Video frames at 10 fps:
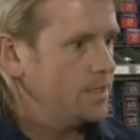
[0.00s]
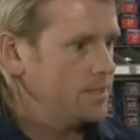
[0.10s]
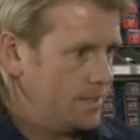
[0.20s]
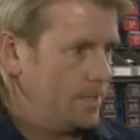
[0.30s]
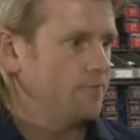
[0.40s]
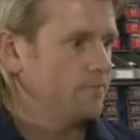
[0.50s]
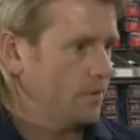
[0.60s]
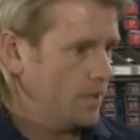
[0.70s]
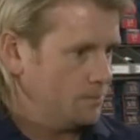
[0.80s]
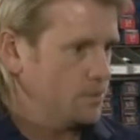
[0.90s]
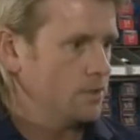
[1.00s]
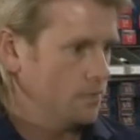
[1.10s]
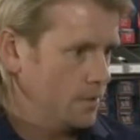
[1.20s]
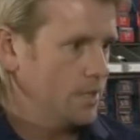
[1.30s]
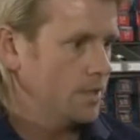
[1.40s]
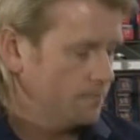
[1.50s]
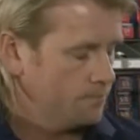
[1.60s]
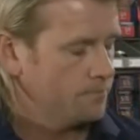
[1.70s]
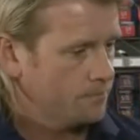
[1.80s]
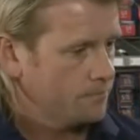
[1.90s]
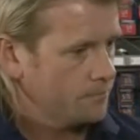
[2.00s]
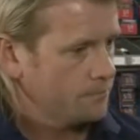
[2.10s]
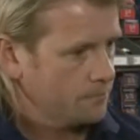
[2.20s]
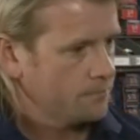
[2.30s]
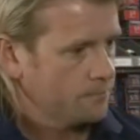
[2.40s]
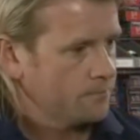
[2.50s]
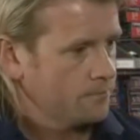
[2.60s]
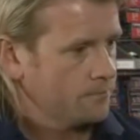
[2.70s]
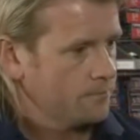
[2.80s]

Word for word: need to aim for, absolutely, yeah. And is there a danger that